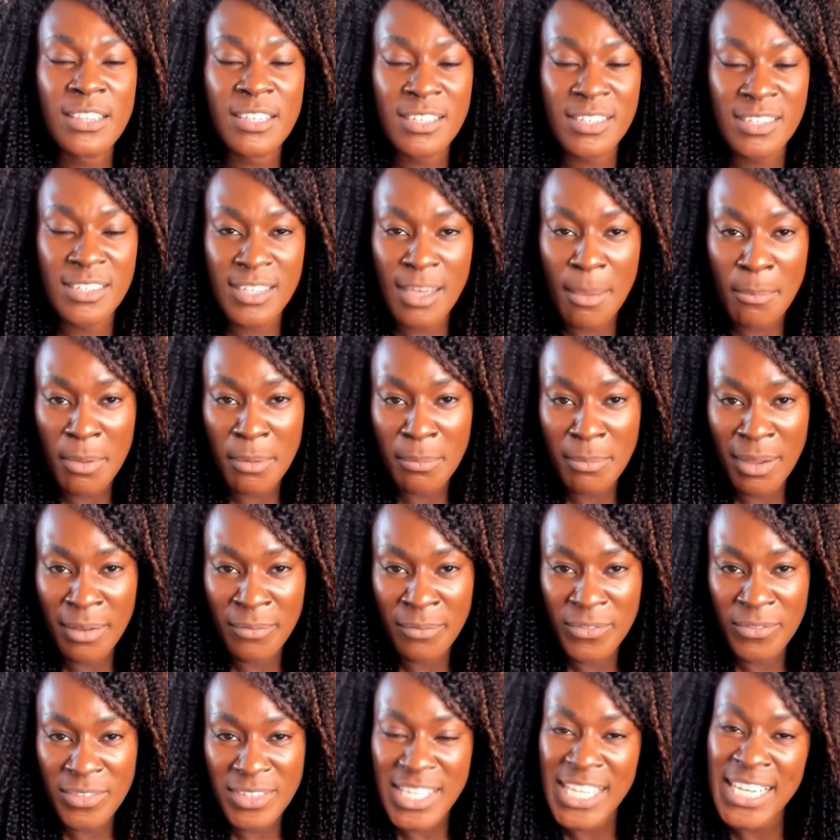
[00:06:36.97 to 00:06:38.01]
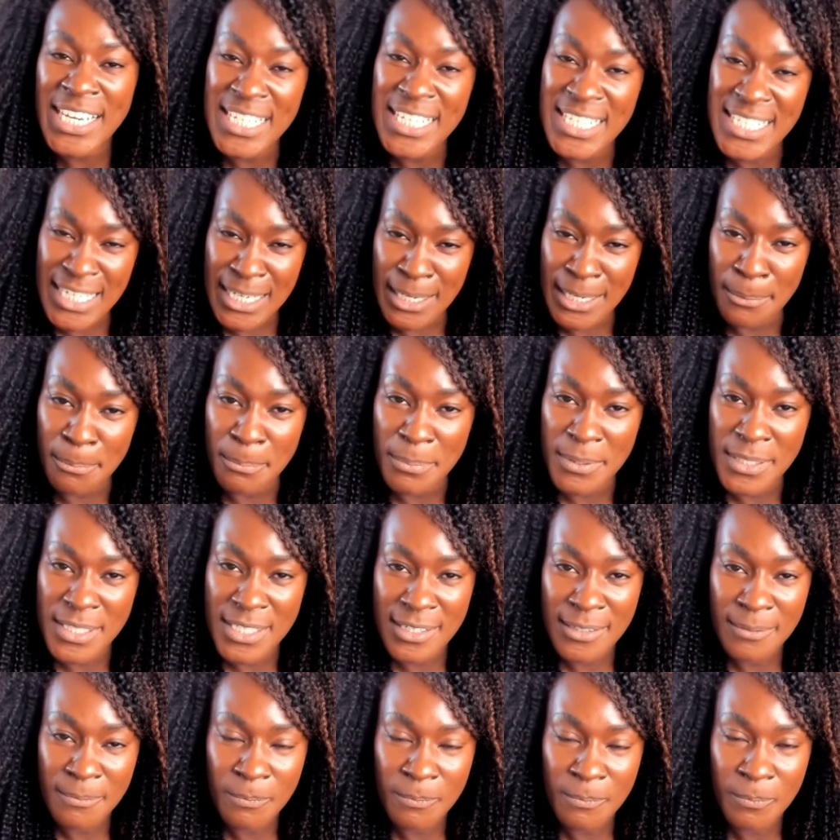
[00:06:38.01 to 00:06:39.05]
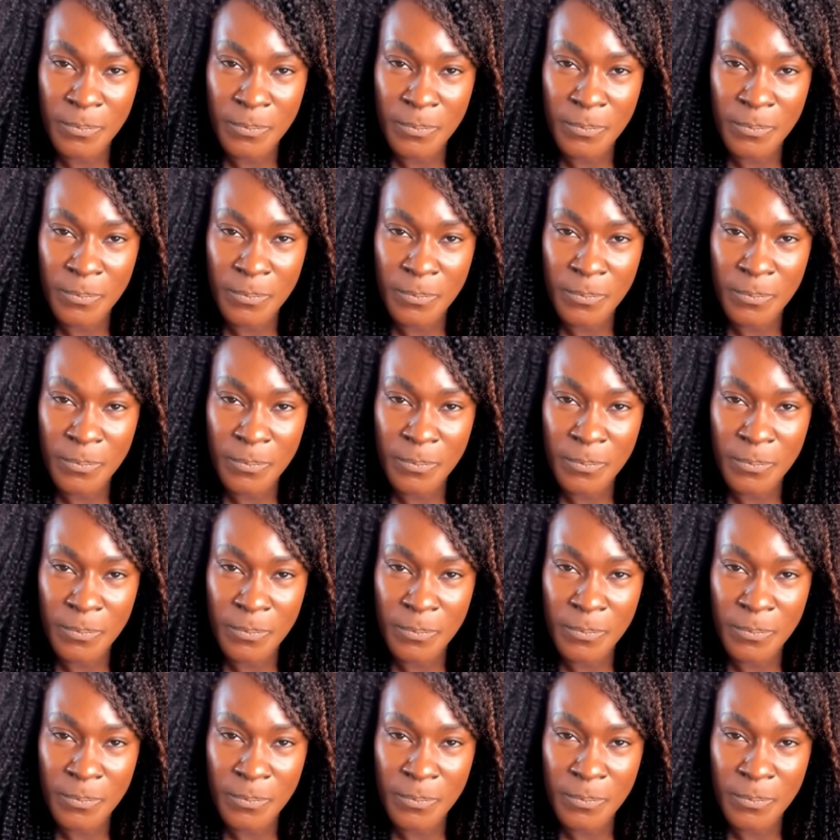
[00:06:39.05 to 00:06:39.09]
the summer months, it dipped.